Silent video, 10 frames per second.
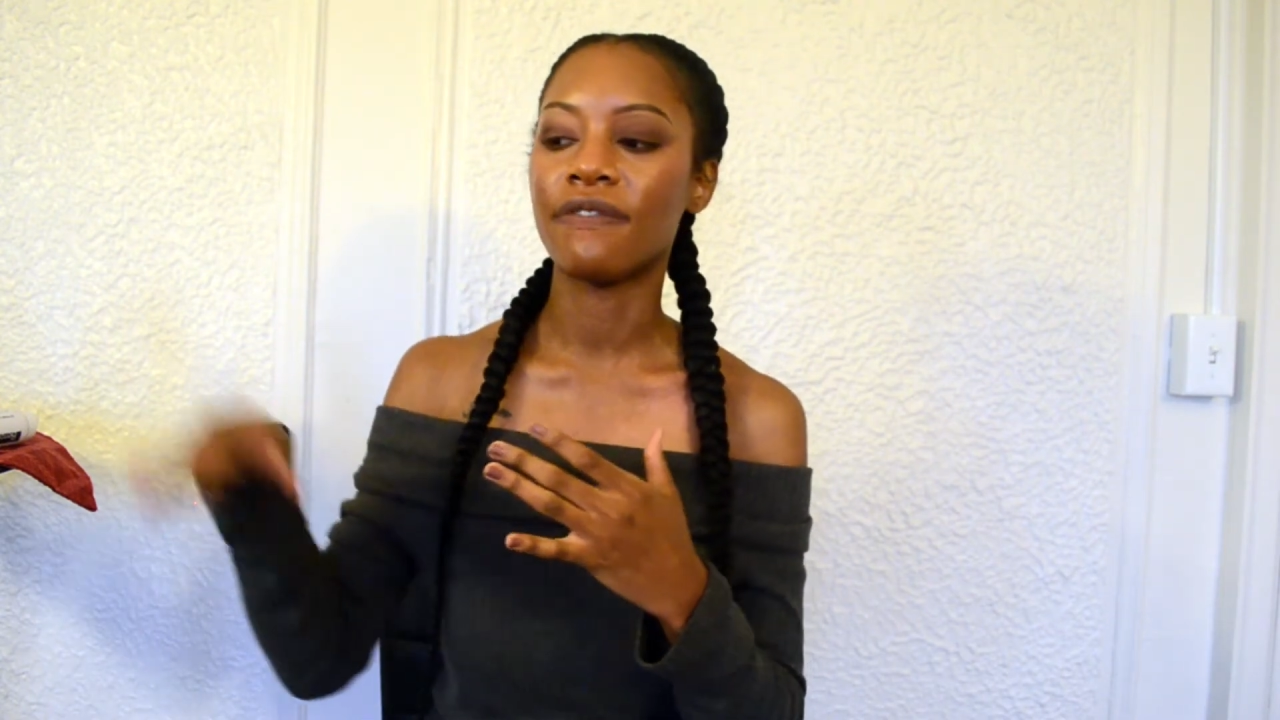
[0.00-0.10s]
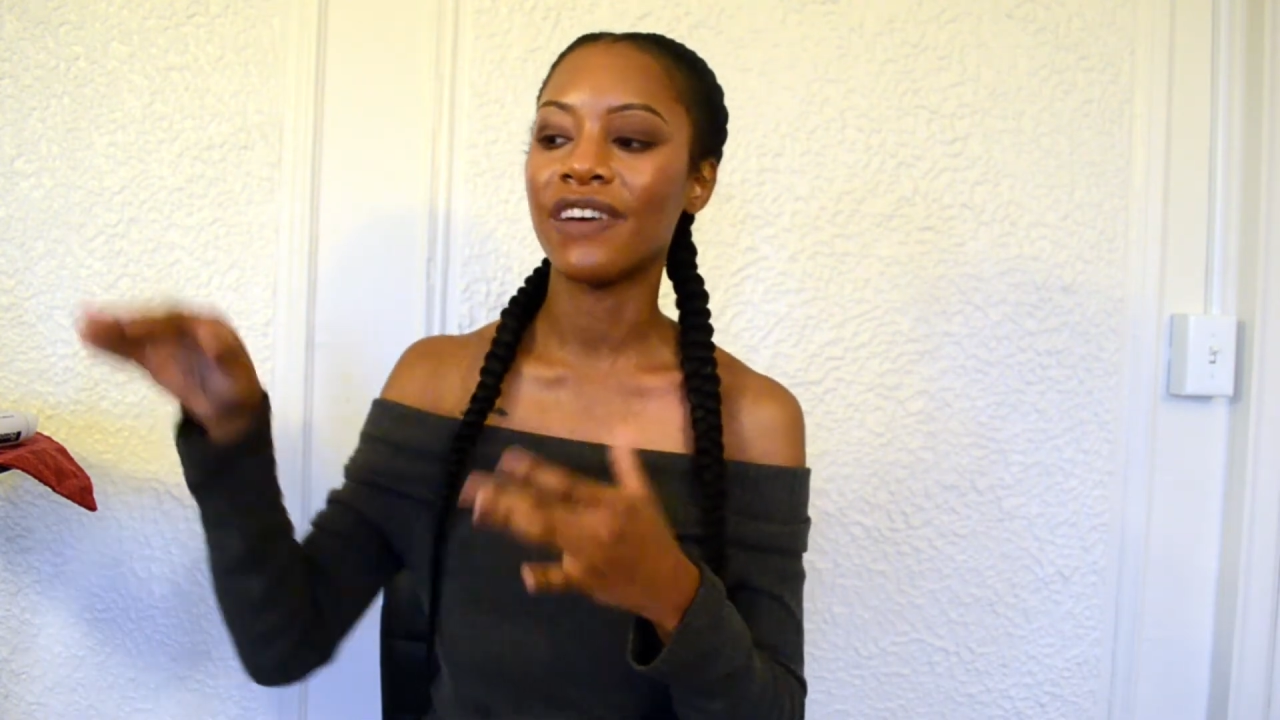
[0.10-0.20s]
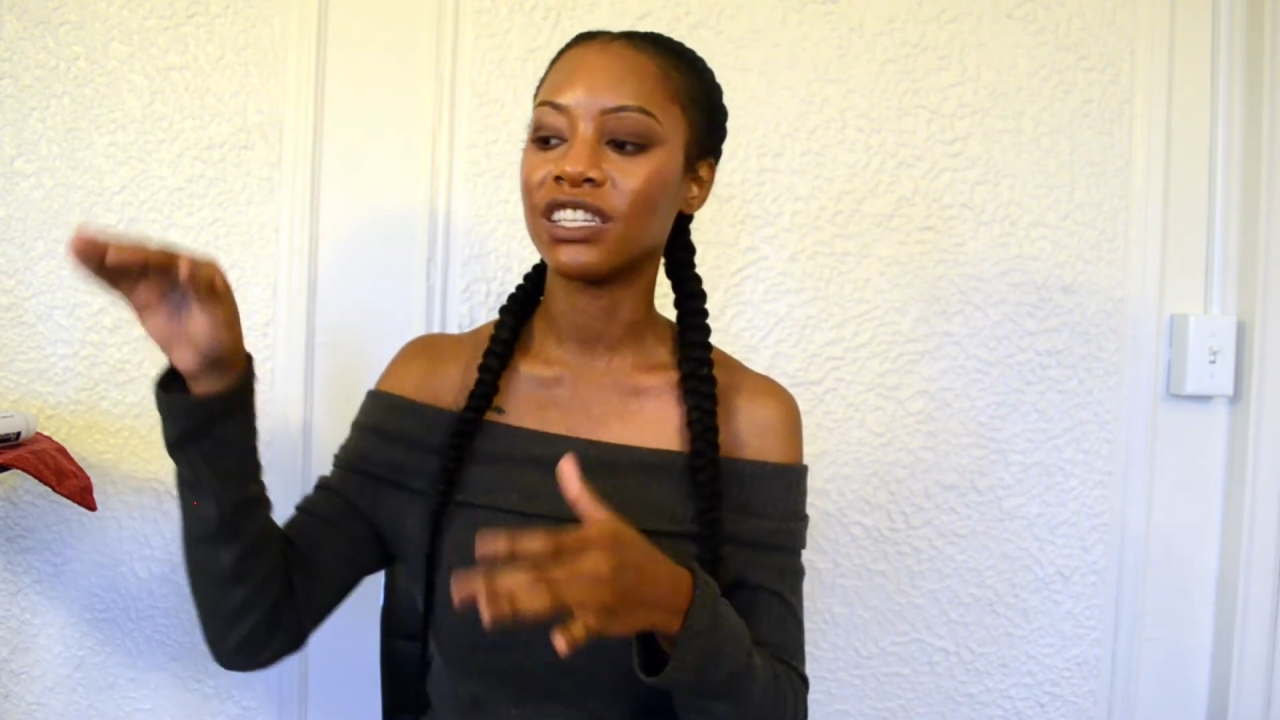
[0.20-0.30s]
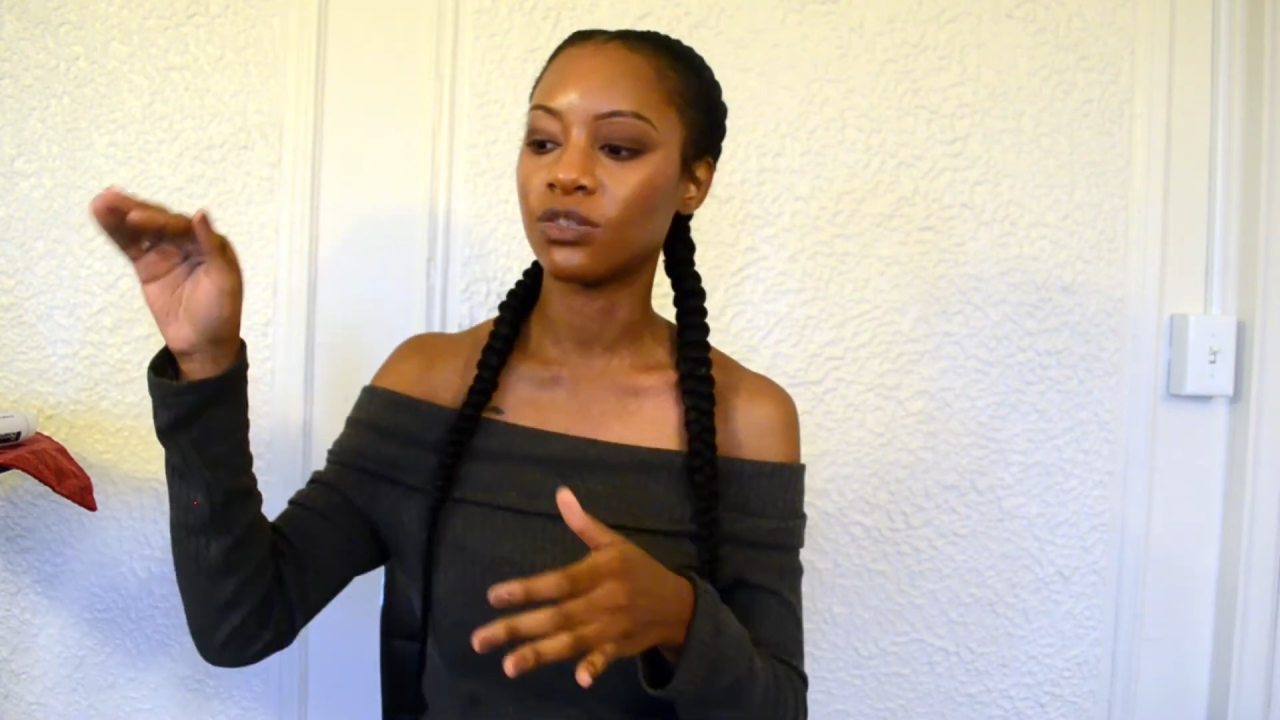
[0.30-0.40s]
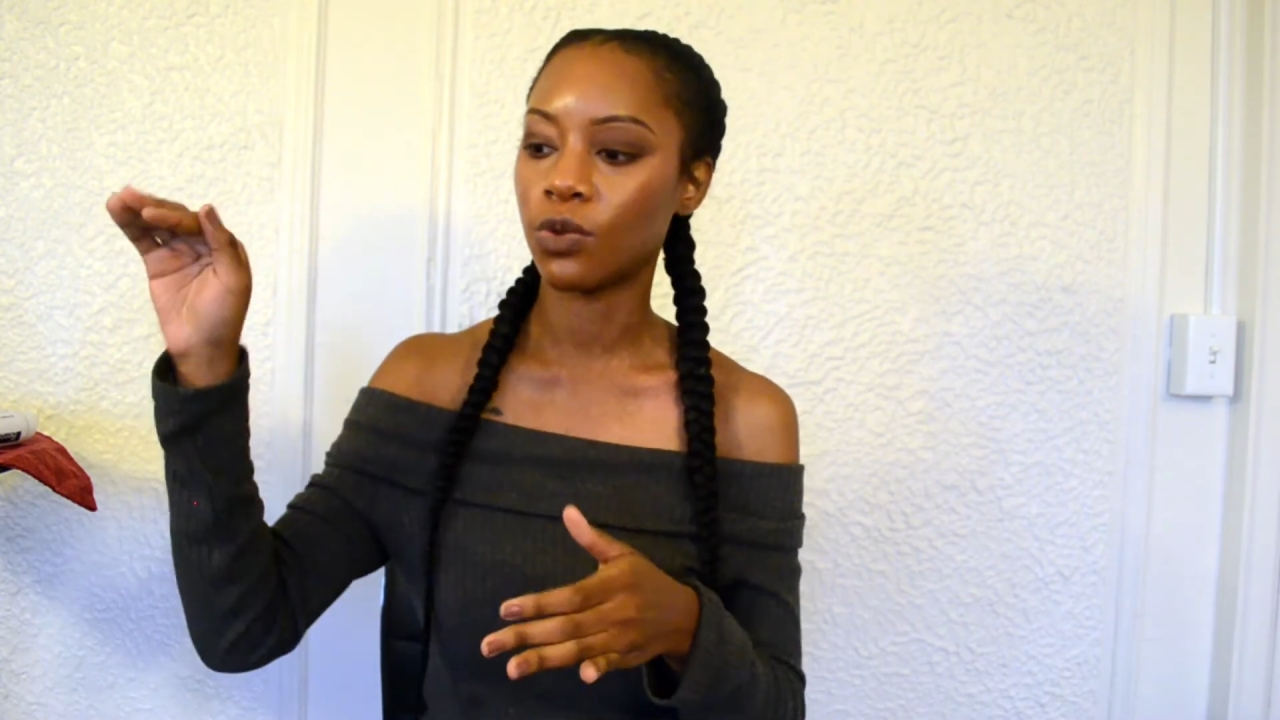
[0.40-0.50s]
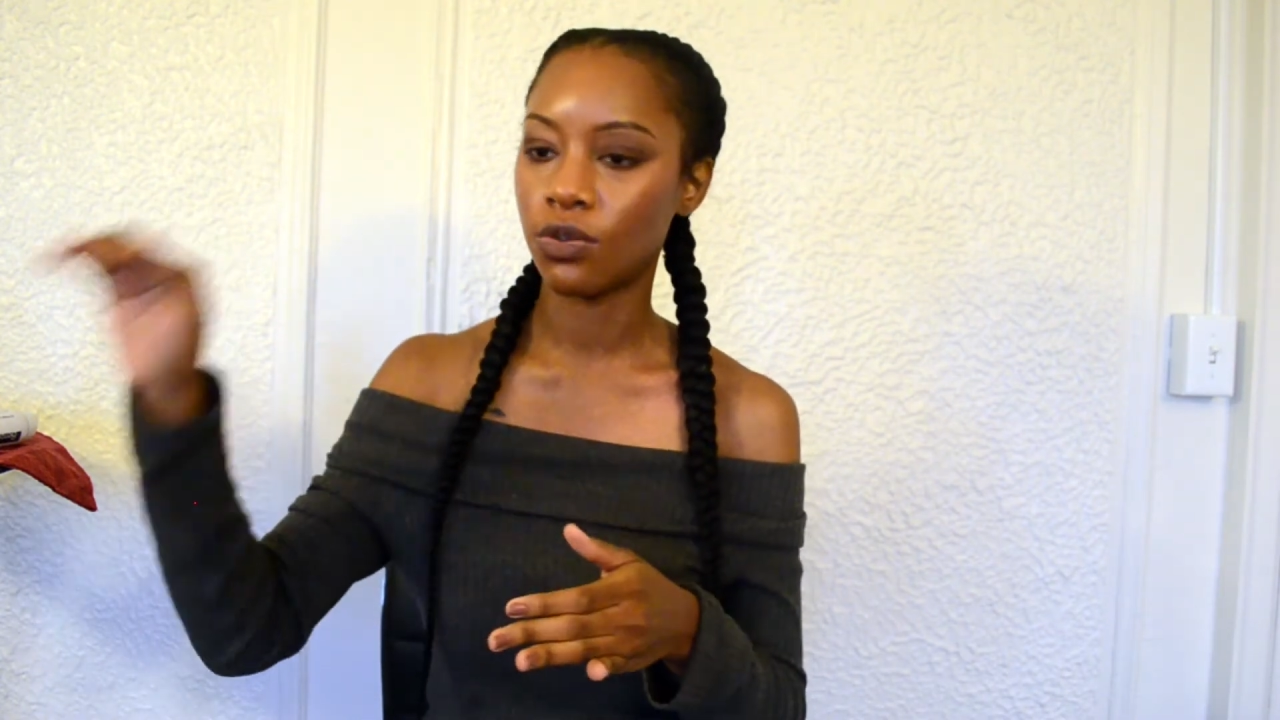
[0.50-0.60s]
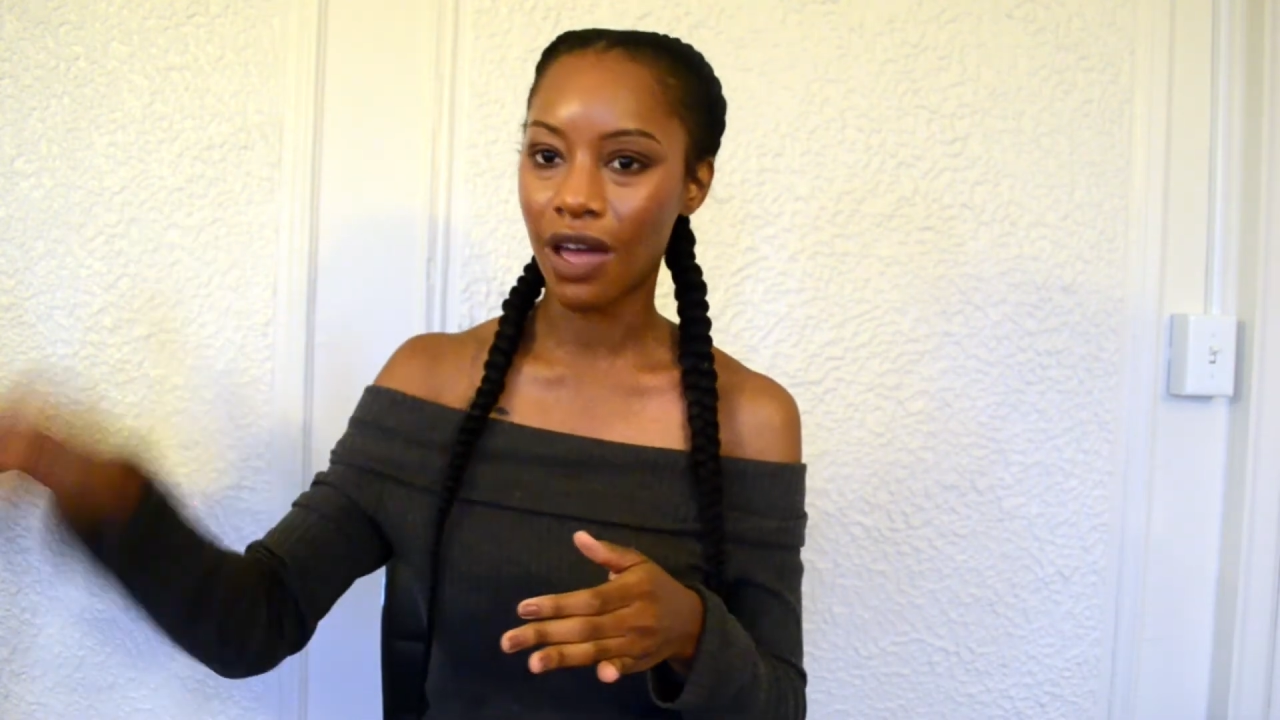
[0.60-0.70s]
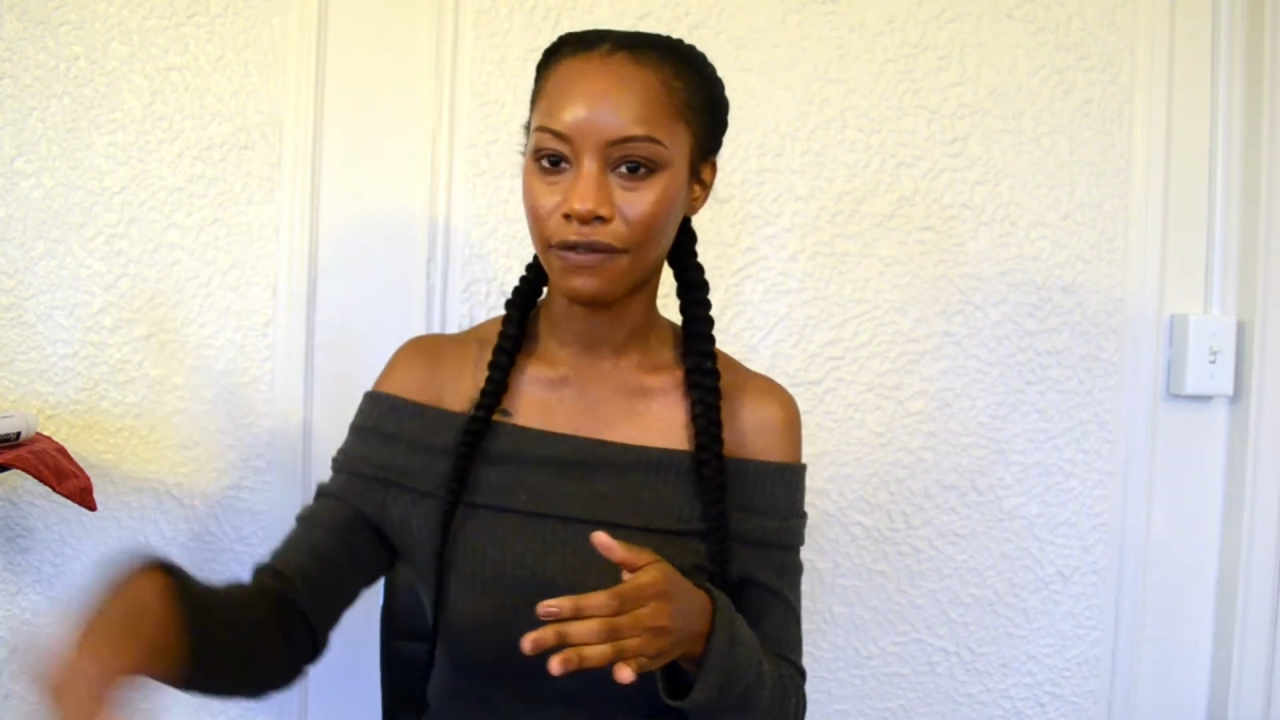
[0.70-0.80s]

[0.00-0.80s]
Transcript: face where you